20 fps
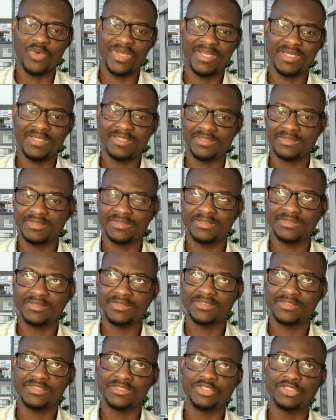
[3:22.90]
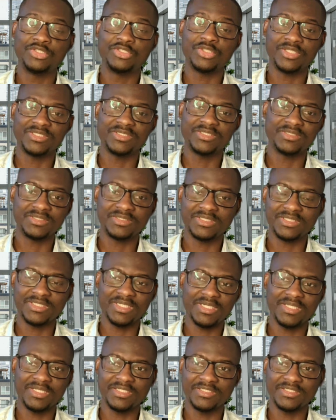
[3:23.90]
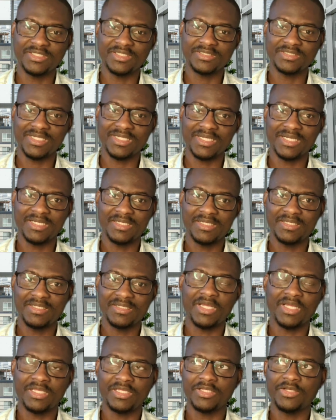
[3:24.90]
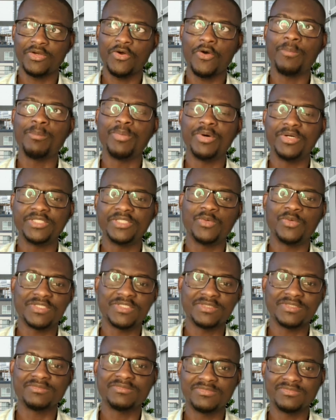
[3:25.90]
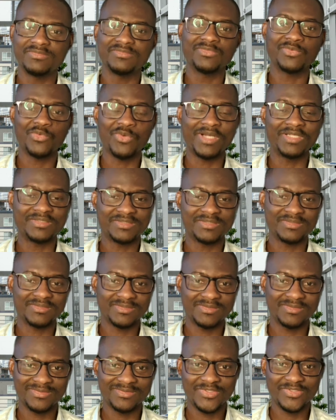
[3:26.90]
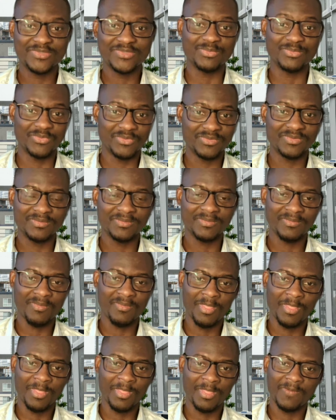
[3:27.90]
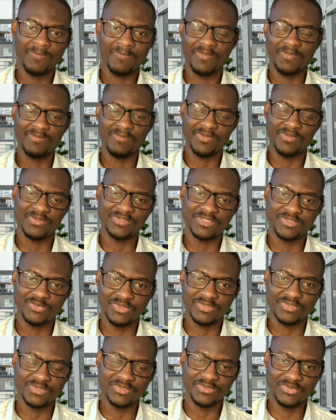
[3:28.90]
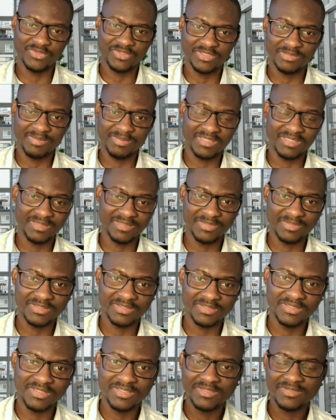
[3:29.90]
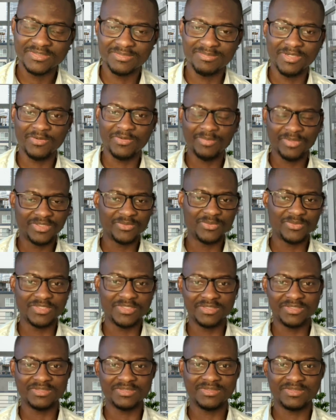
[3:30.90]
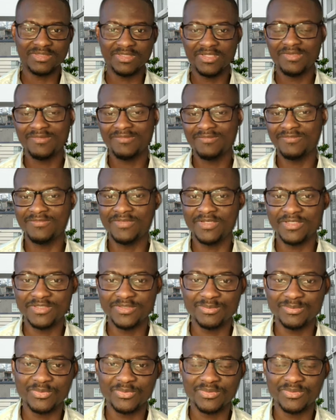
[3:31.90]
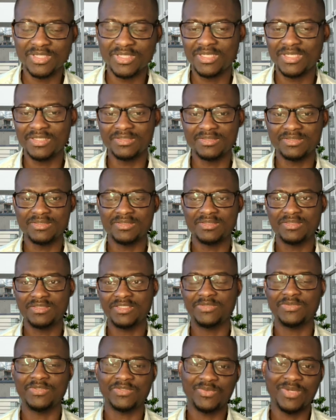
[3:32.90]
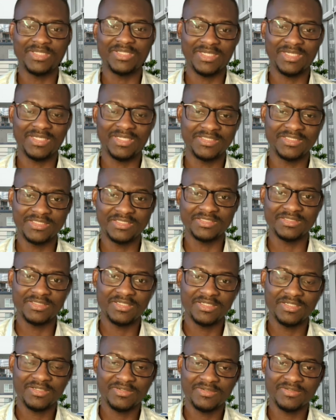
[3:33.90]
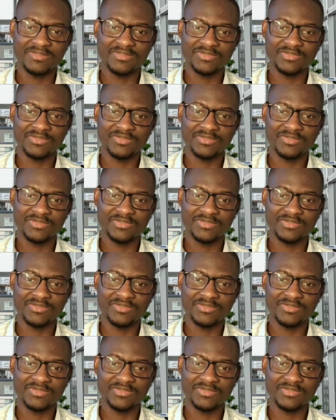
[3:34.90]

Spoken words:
when I joined the NHS, my onboarding wasn't quite smooth, because it was during the pandemic. So my onboarding wasn't very smooth and it was quite challenging